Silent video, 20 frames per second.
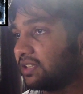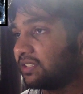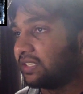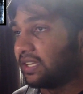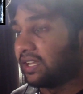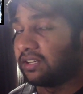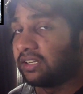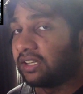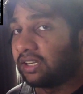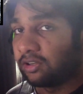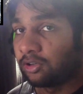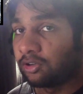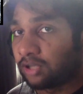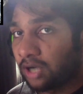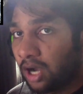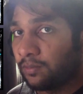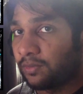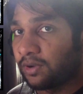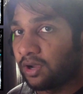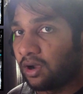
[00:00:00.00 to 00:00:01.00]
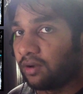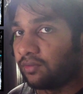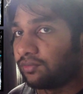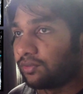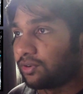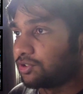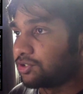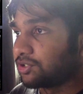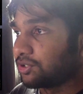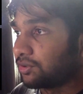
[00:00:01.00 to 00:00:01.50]
San Diego Comic-Con
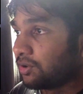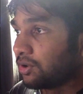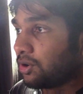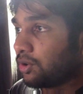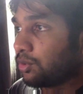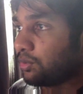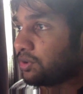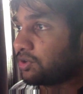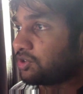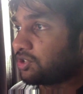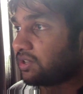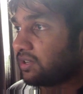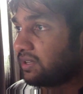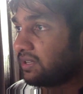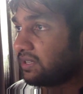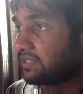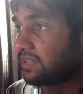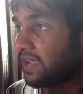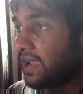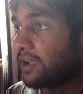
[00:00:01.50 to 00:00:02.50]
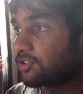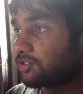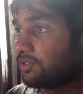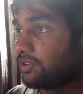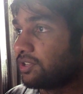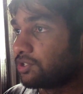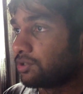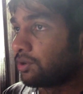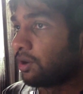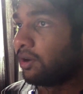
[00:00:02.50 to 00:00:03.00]
version, which is actually
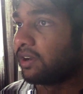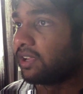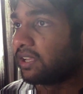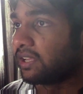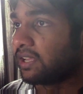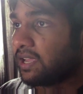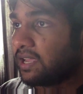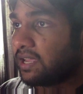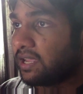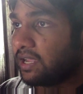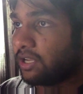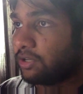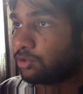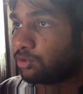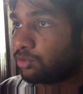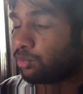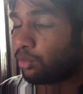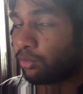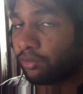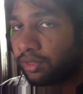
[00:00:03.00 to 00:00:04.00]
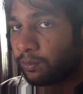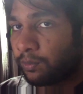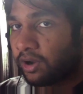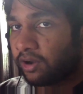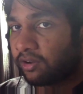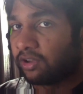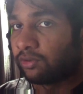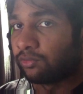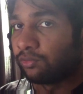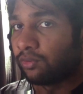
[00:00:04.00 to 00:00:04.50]
starting its North
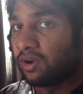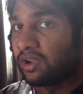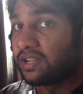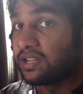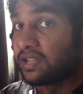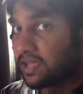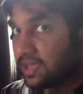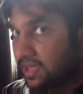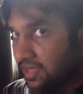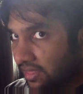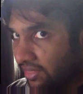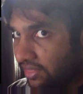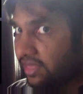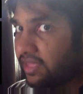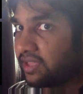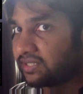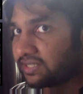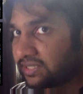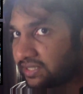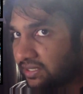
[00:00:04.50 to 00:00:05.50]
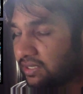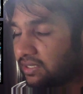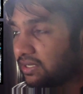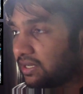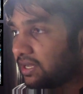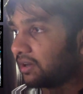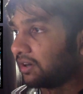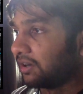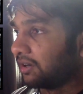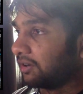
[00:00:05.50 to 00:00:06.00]
American run this
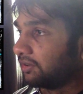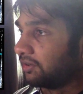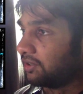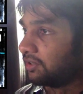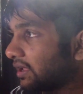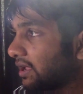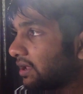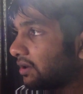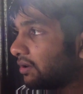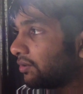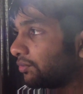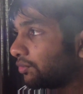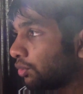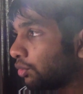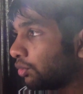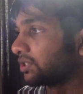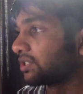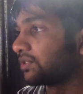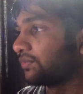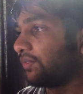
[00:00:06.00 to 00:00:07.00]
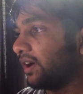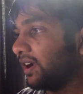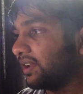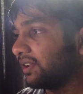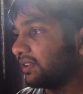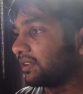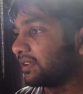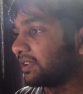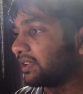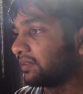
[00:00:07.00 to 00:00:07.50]
year. And of course,
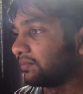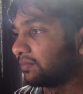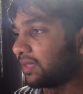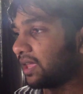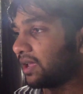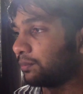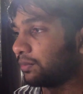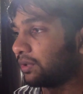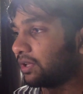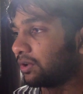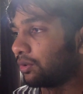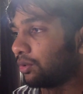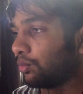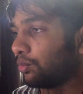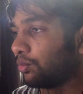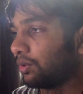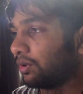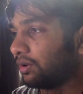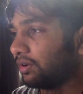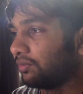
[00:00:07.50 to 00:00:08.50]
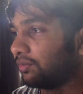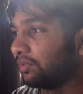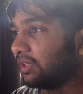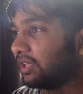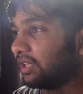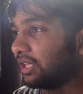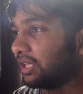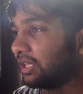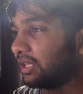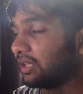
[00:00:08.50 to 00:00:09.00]
finally, that being one of
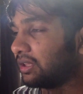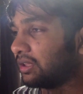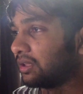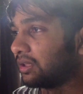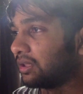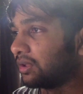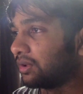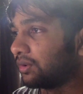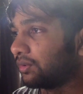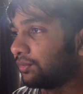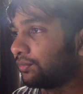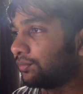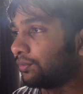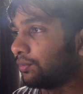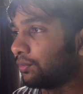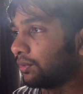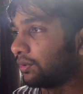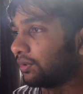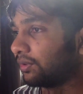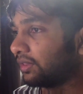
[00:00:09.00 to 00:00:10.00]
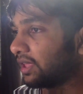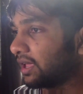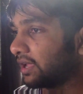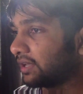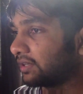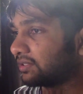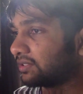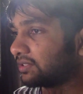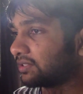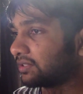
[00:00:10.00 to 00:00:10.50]
the 4
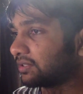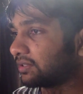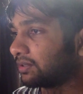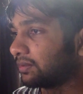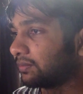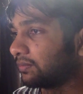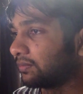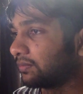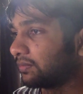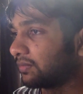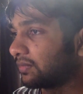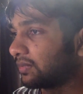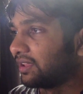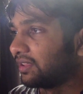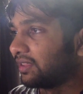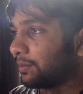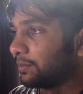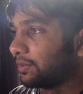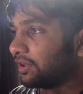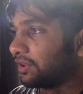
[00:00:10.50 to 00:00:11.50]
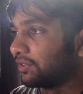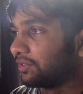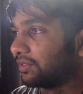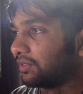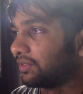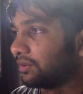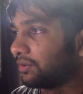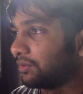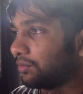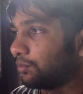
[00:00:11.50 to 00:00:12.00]
that being
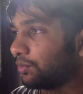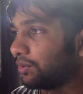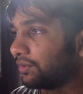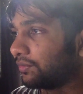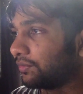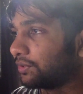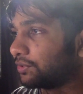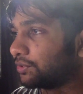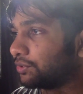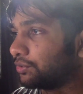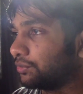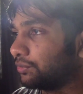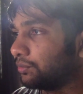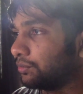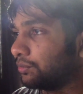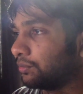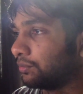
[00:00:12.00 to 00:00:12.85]
the one of the 2,